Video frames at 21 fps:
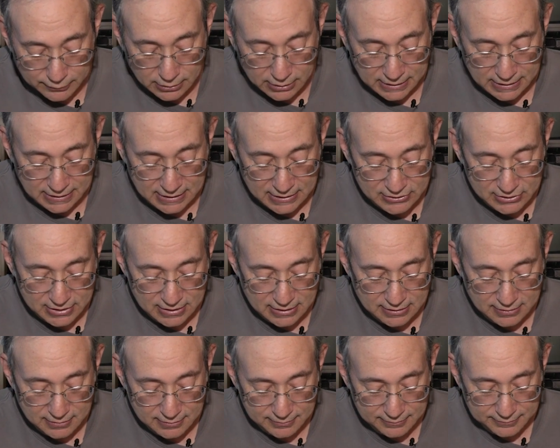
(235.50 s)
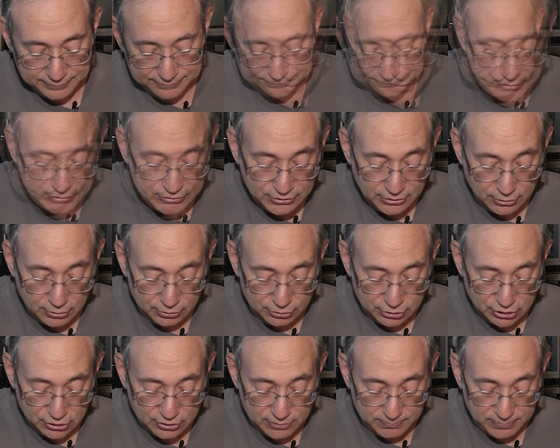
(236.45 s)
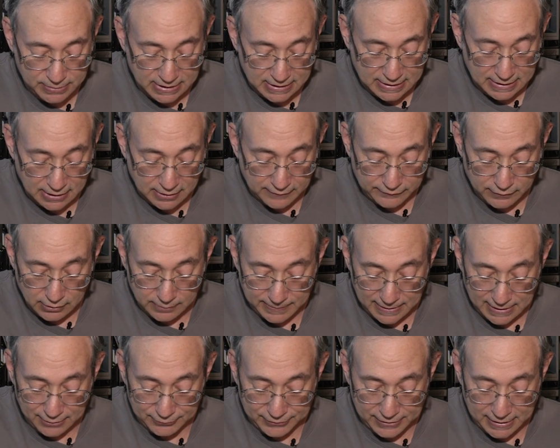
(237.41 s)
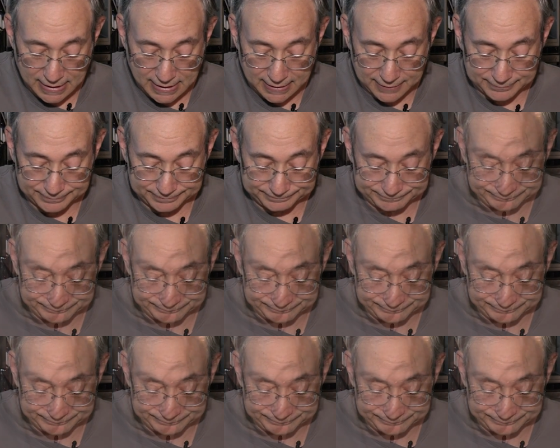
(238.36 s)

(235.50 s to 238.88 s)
really easy, so just be careful about that.